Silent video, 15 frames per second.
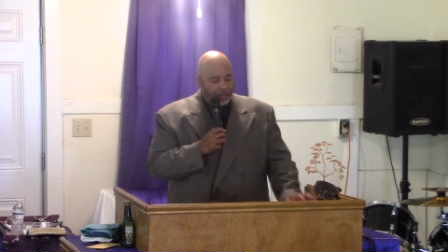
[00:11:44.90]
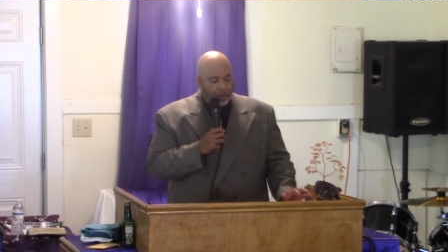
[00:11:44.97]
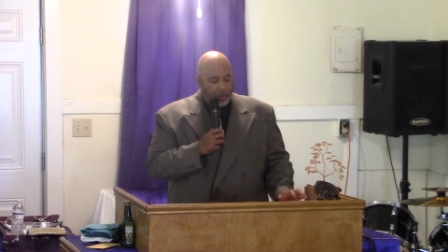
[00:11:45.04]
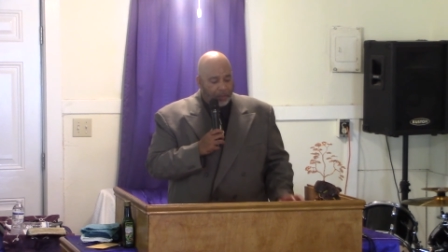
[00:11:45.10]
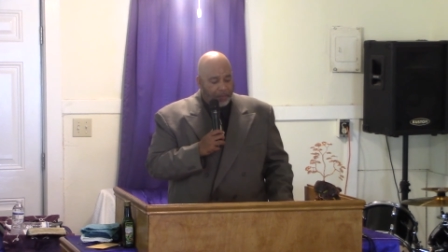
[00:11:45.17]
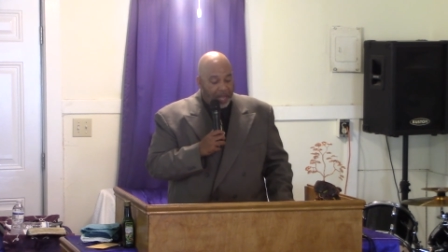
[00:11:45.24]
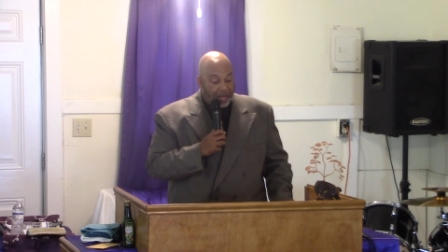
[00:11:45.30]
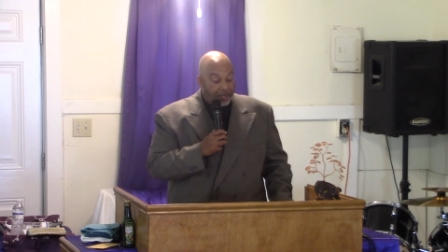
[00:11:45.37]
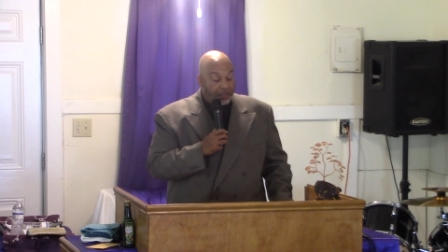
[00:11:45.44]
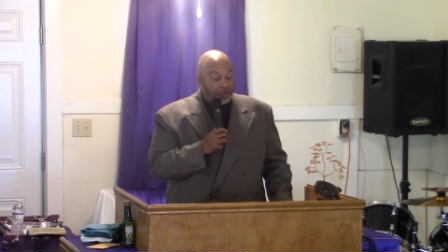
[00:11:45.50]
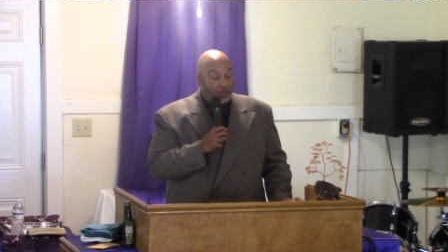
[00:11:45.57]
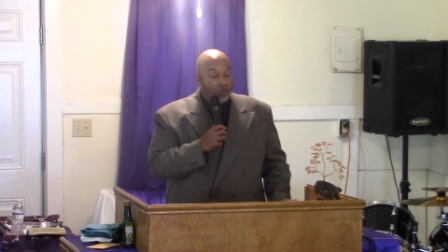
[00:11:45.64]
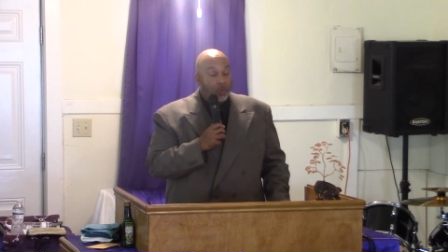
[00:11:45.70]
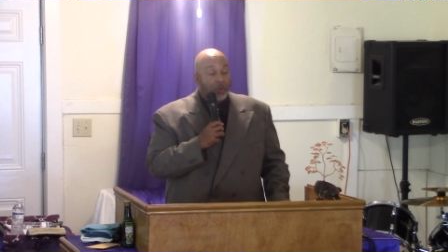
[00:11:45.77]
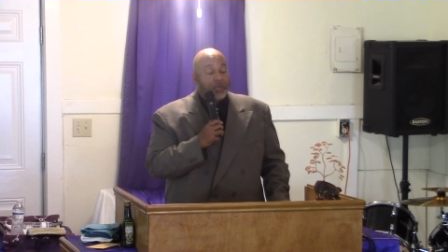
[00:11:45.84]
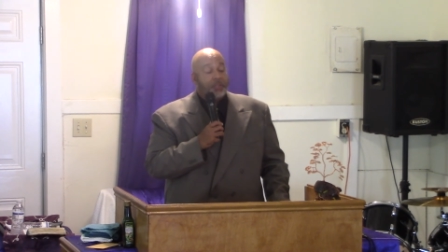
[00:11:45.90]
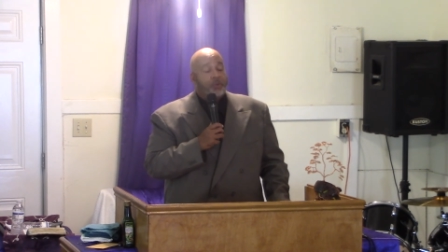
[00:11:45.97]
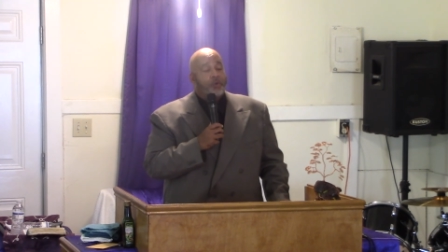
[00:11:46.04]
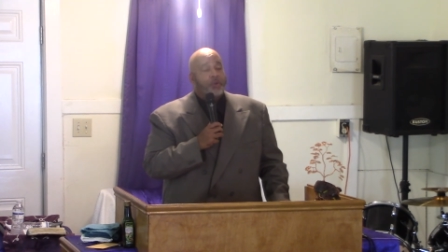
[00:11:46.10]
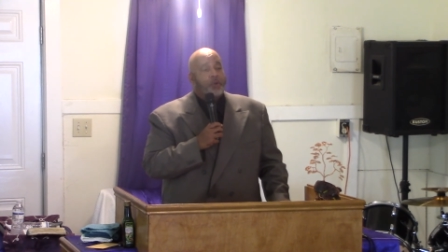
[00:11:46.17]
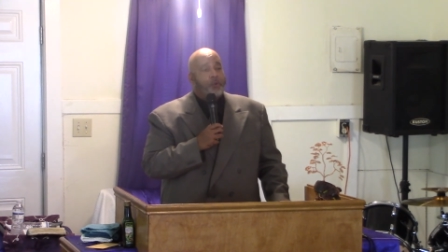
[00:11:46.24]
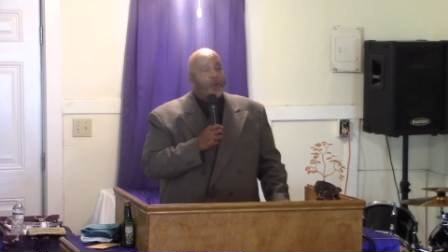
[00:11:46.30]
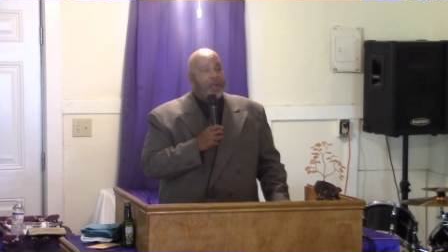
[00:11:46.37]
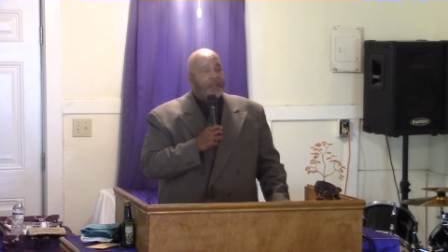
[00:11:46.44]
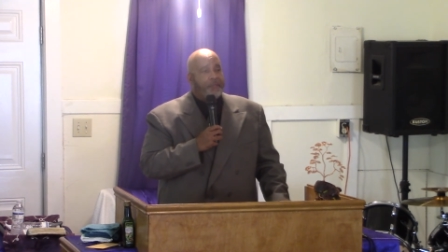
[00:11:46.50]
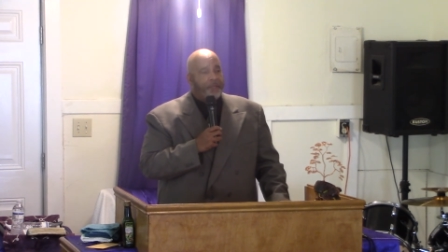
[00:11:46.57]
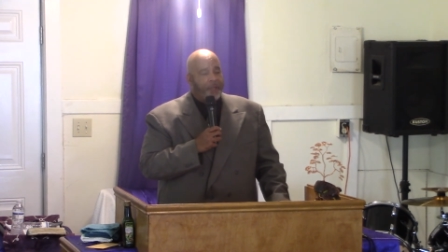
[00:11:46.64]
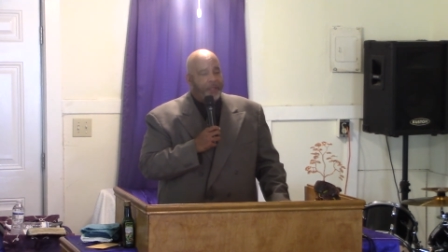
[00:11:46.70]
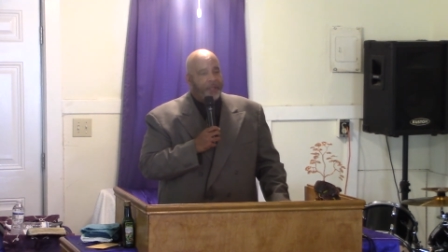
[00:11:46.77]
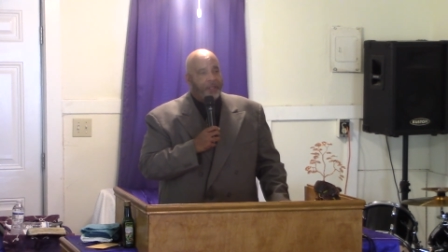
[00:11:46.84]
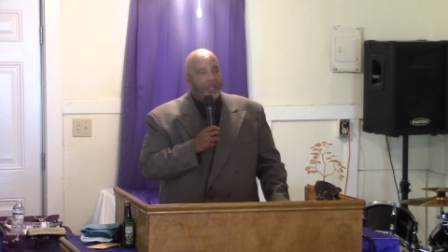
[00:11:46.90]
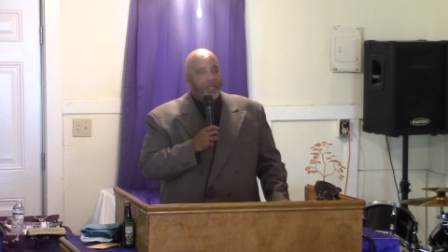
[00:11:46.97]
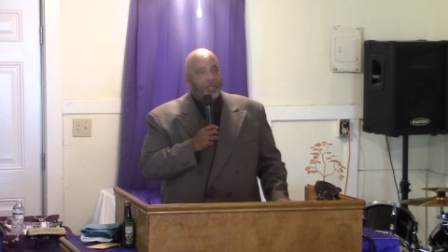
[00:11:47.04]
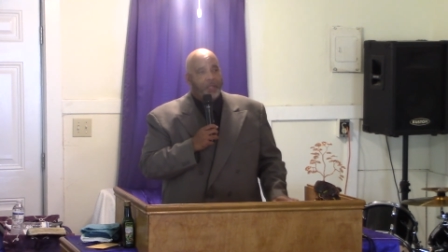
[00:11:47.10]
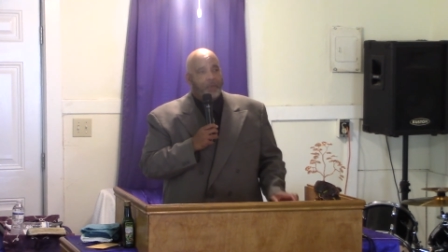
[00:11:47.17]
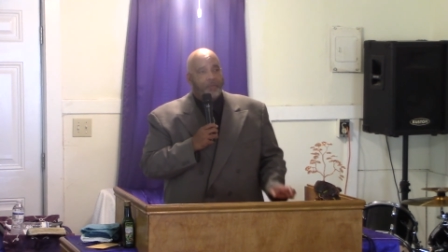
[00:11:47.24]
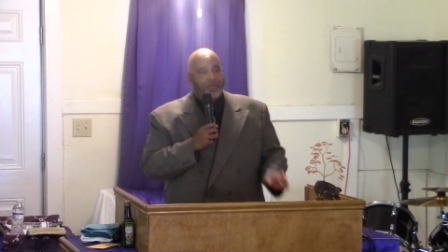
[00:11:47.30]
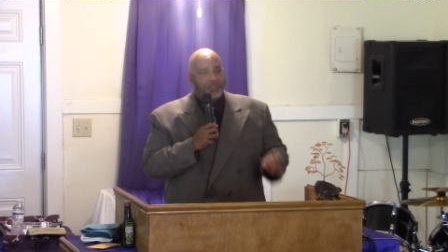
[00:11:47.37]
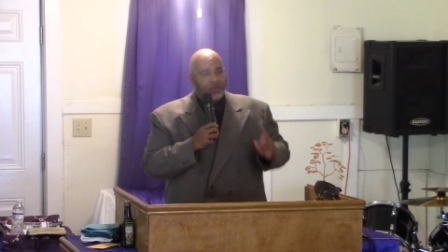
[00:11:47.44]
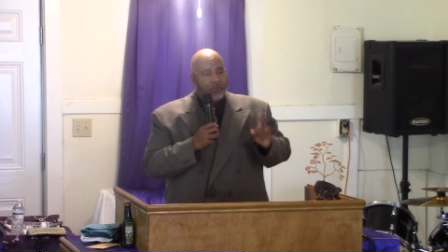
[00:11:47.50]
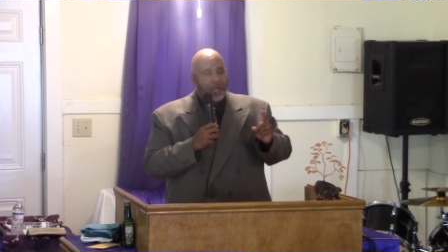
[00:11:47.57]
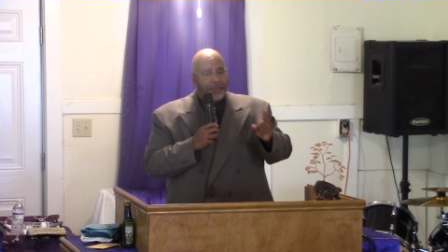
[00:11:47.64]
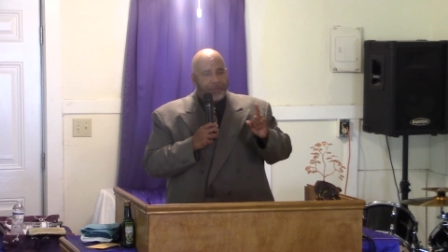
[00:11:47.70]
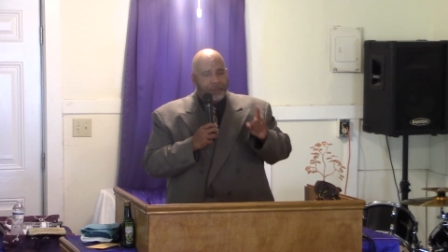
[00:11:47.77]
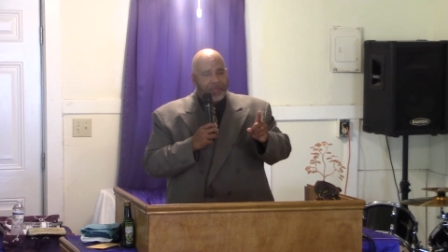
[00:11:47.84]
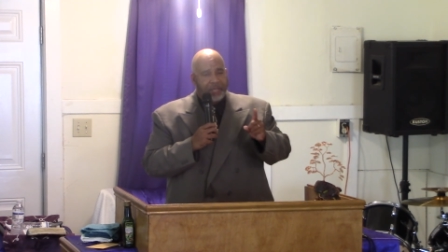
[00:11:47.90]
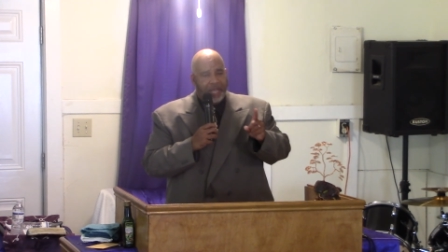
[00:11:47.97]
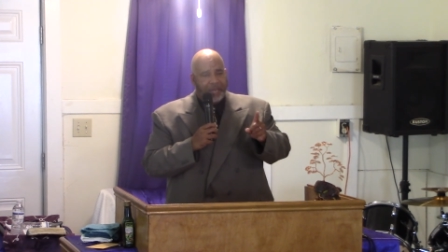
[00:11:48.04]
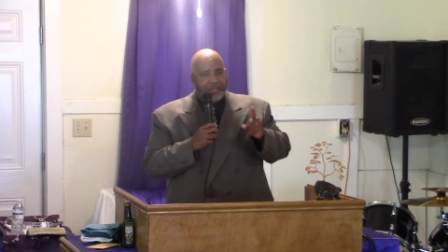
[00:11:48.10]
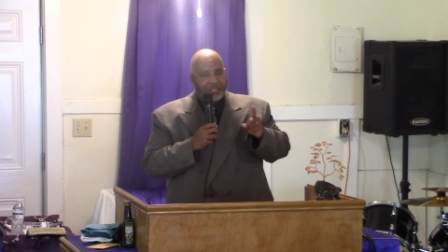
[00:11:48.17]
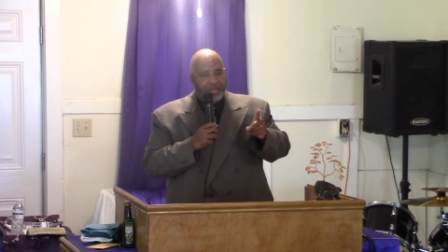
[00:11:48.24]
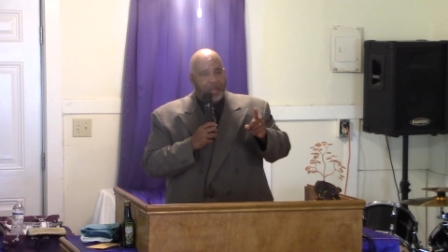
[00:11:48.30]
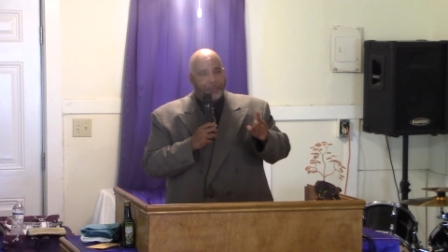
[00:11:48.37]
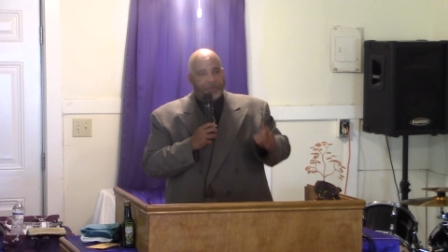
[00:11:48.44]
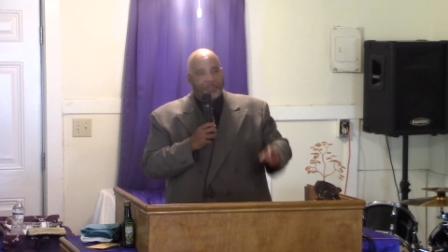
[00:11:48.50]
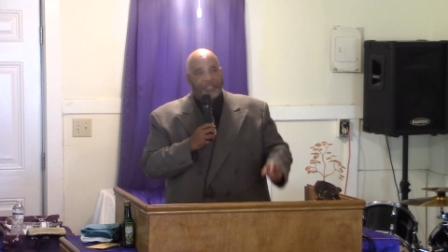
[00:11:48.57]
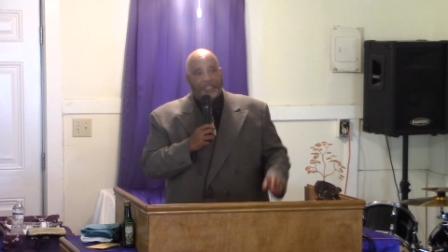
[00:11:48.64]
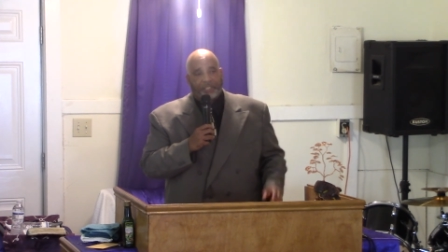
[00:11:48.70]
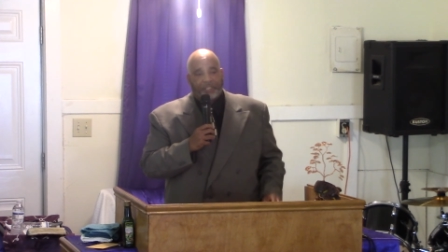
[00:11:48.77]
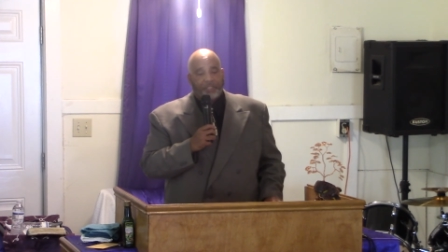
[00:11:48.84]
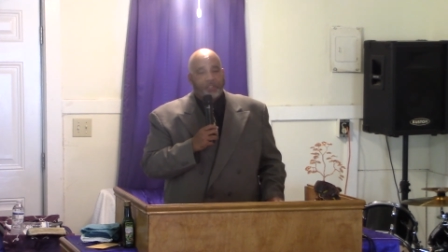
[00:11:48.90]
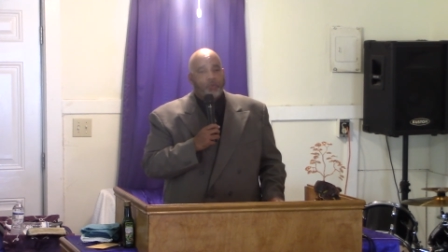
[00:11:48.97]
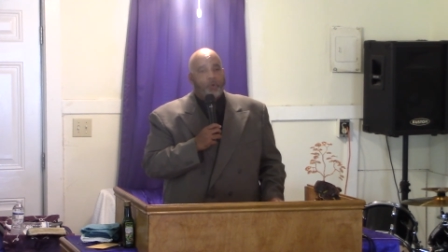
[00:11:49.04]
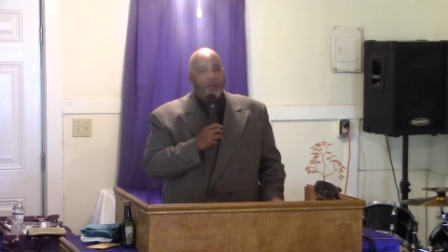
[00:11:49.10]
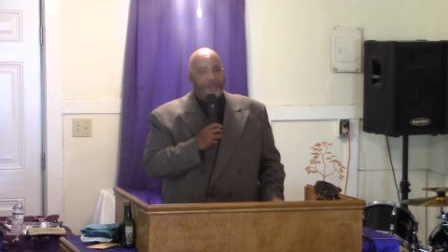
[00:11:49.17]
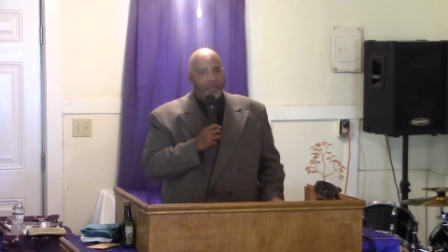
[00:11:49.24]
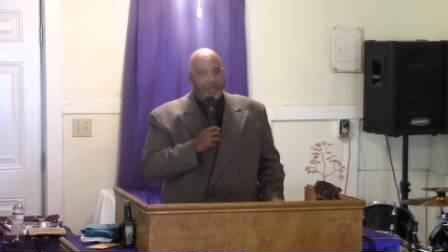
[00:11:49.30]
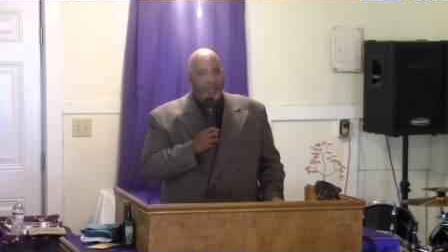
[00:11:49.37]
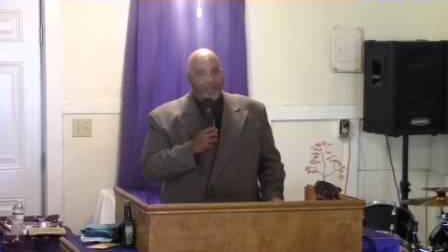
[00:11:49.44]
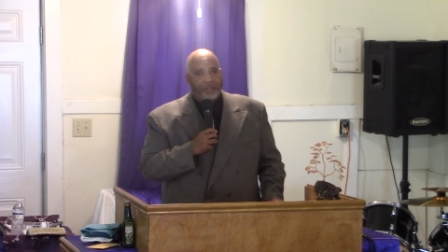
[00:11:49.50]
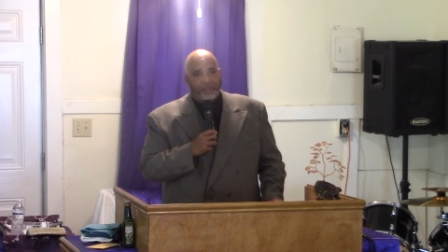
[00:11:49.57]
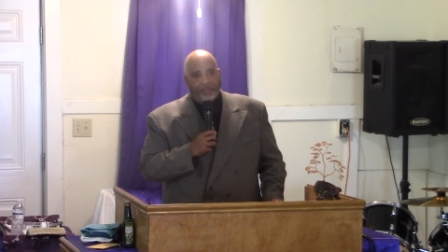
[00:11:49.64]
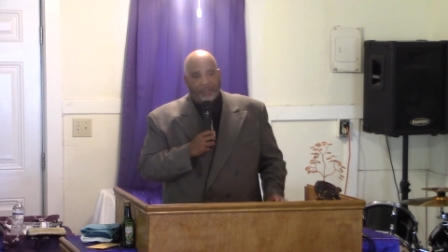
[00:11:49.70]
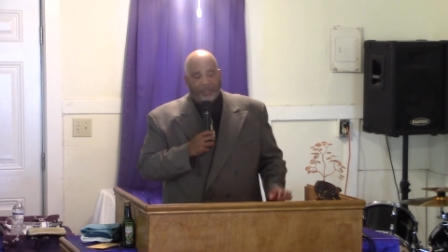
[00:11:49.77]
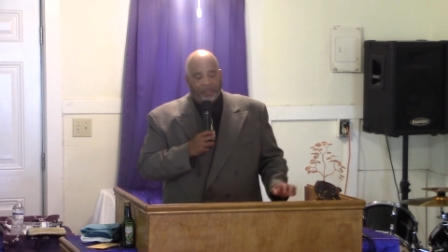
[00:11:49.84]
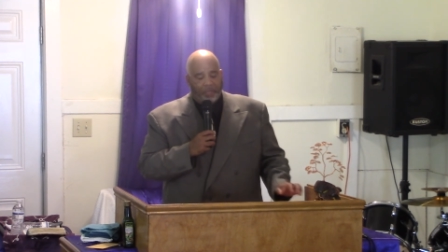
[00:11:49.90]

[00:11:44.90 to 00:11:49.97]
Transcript: going back to school and doing the right thing. But you have to be that example because they see you every day. Amen.